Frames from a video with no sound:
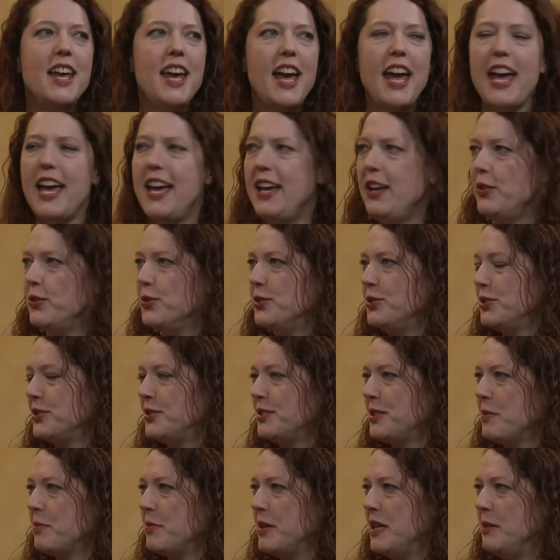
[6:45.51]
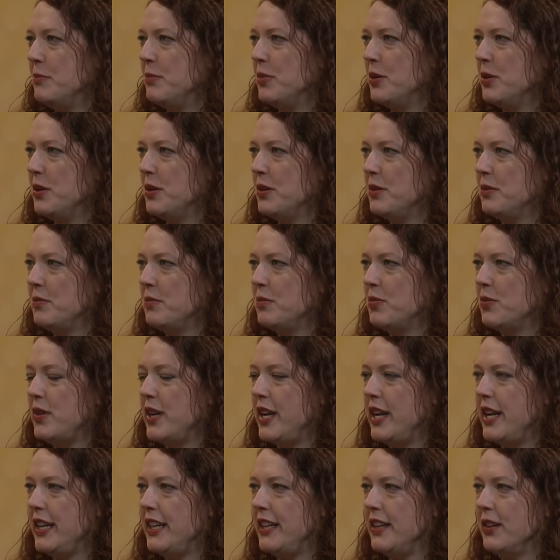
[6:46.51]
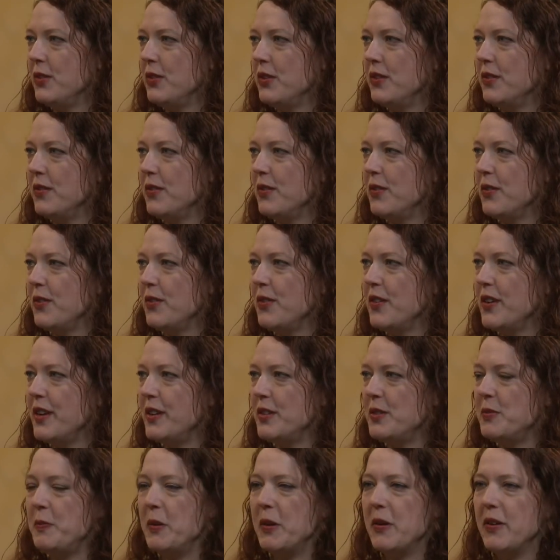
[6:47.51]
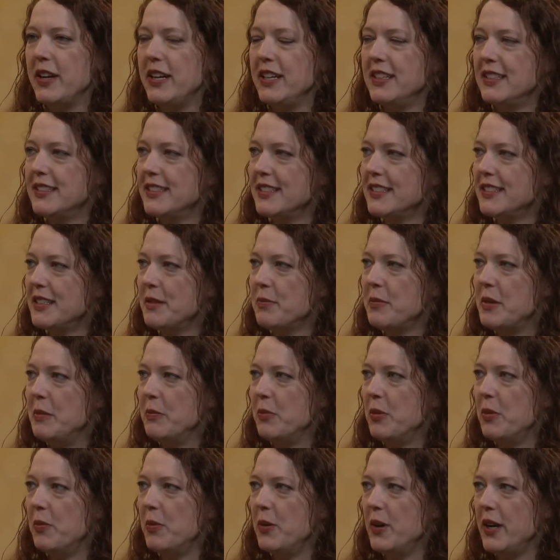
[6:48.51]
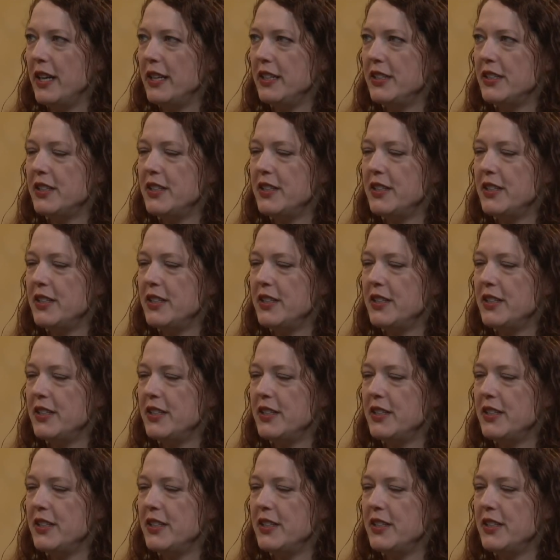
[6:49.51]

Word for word: angles that people bring or, or experiences that people bring mm-hmm.